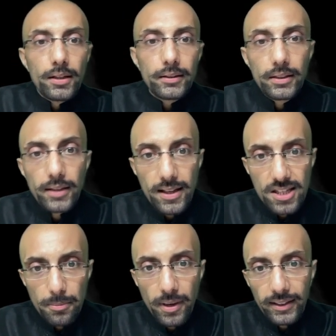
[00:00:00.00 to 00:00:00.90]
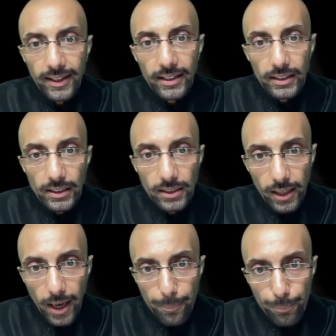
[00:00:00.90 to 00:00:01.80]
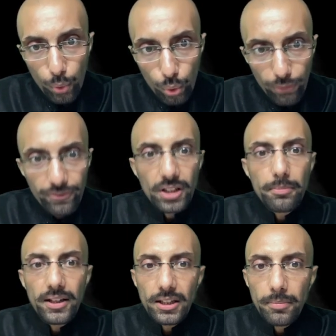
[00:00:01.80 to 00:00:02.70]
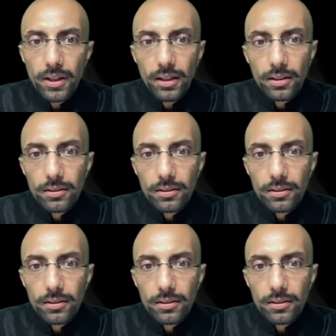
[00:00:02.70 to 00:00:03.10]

The Raj Sabha can either approve the money bill